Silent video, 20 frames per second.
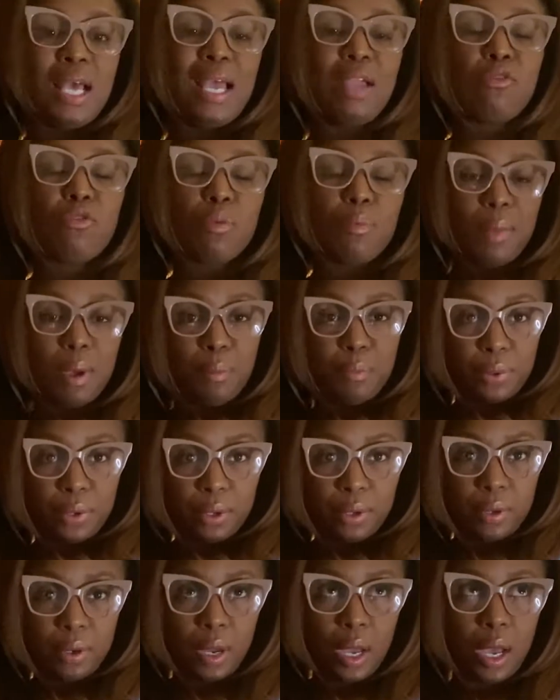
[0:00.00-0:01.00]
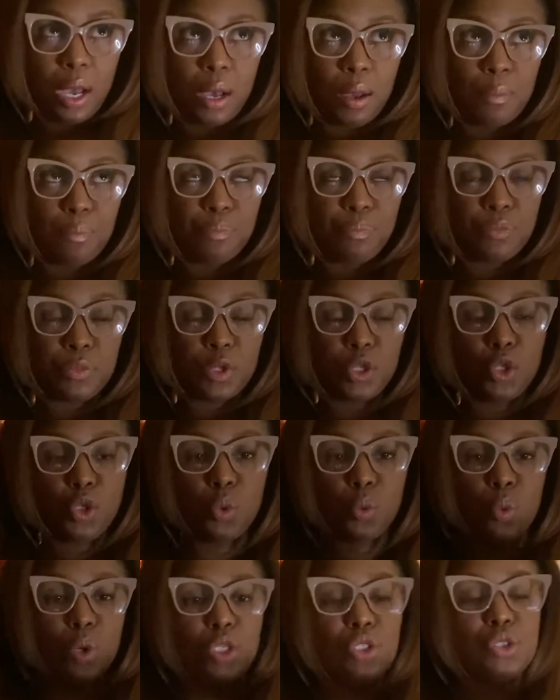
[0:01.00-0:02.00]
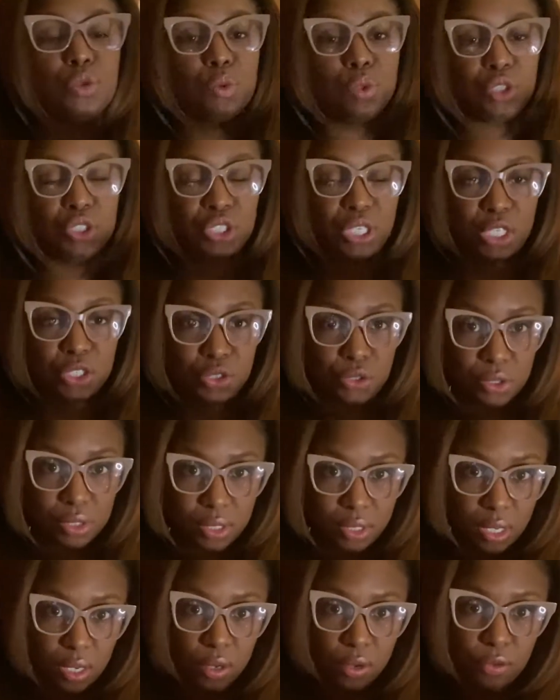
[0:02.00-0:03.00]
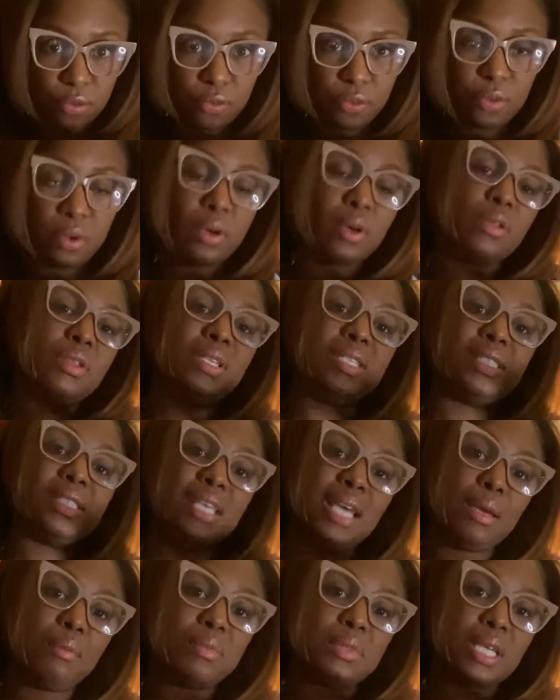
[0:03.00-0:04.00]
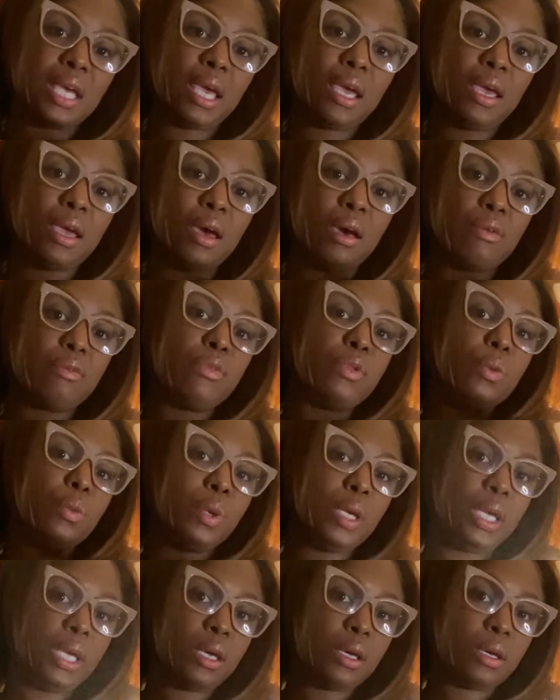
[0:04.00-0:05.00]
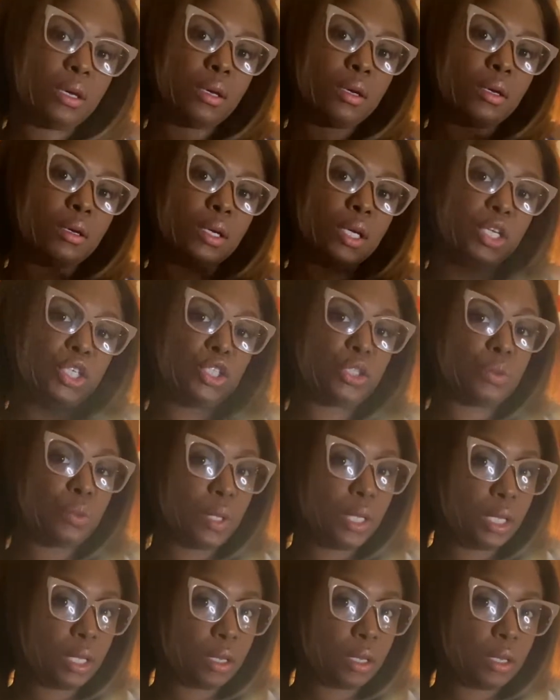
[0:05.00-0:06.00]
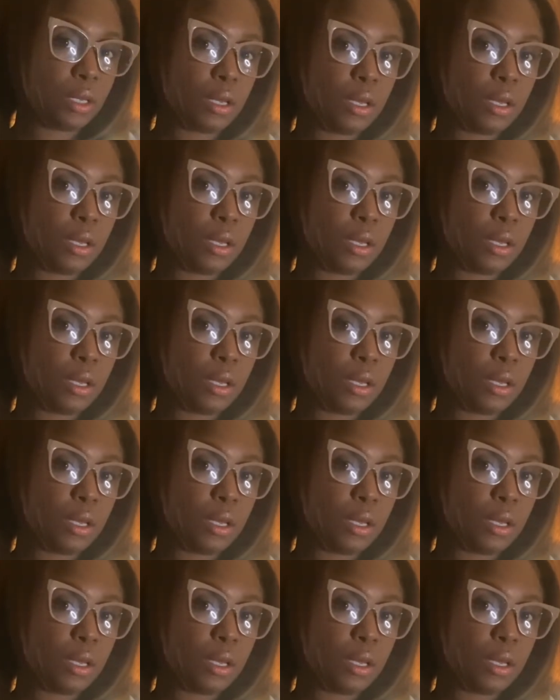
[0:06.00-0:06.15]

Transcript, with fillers: And remember, um, you want to inject yourself the same day of the week, each week.